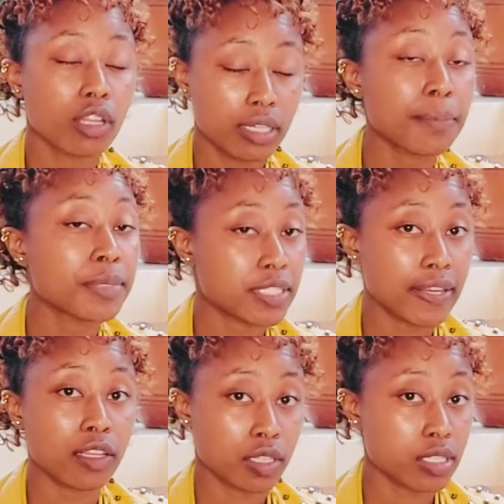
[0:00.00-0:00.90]
let me
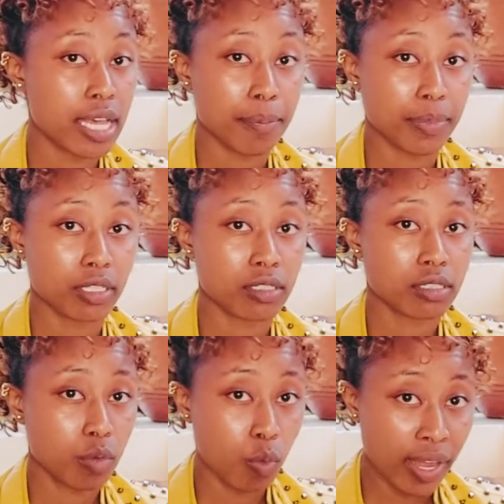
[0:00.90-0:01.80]
tell you, this
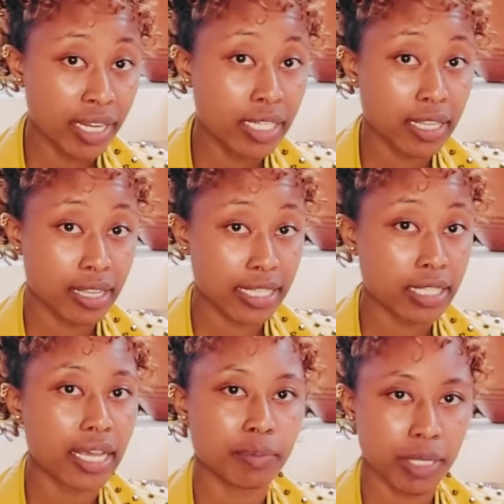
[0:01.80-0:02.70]
happens. One day that
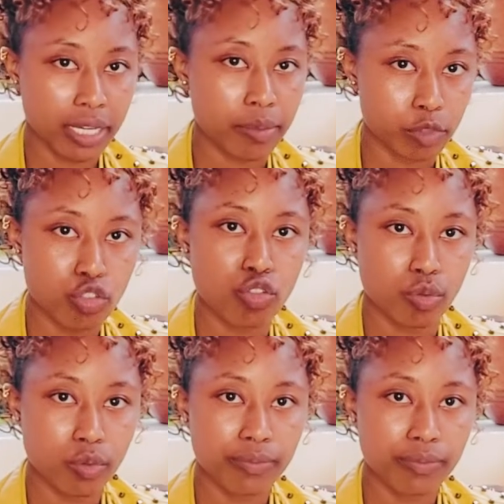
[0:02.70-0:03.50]
lie becomes true.